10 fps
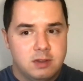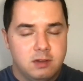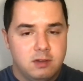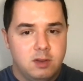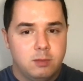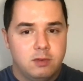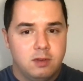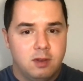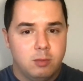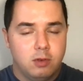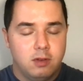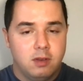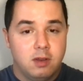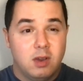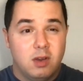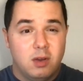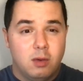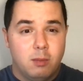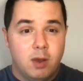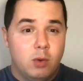and teams at Booking.
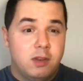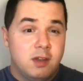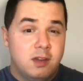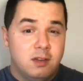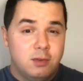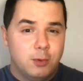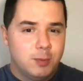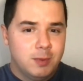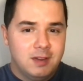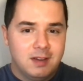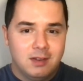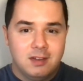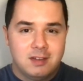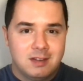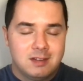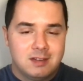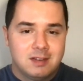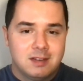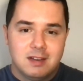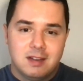By what Nandan told me, it says
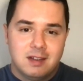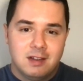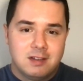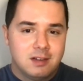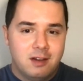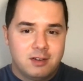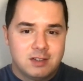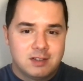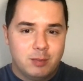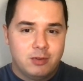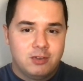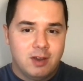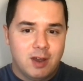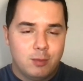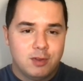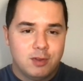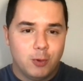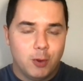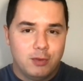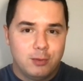it's the largest Apigee Hybrid
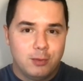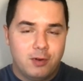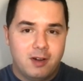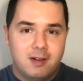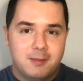deployment so far.